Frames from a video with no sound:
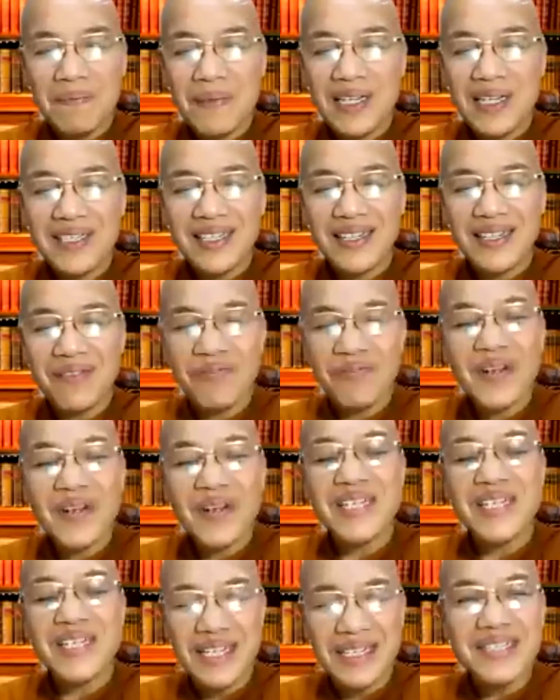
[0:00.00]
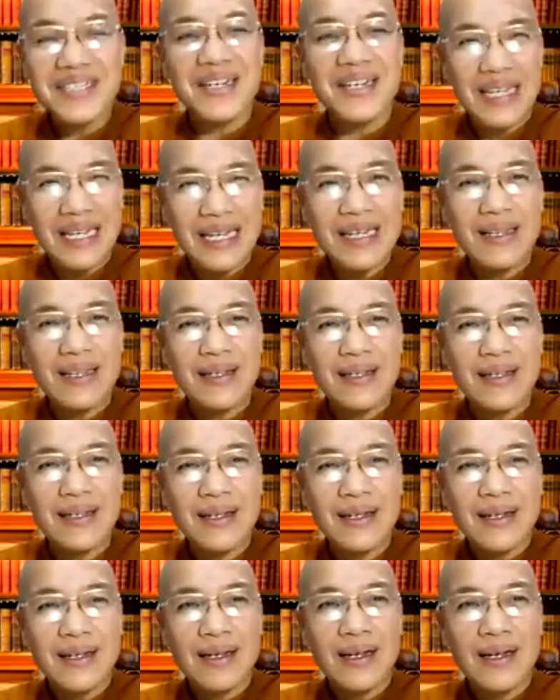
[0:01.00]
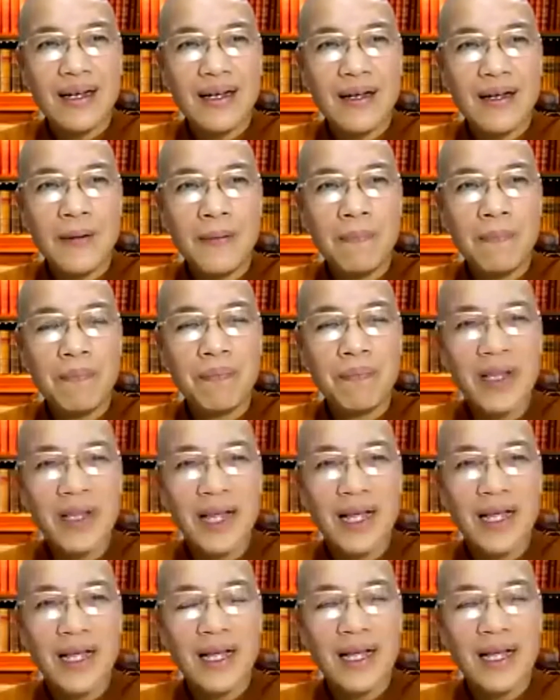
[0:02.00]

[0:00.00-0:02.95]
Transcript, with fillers: But uh, fortunately, um,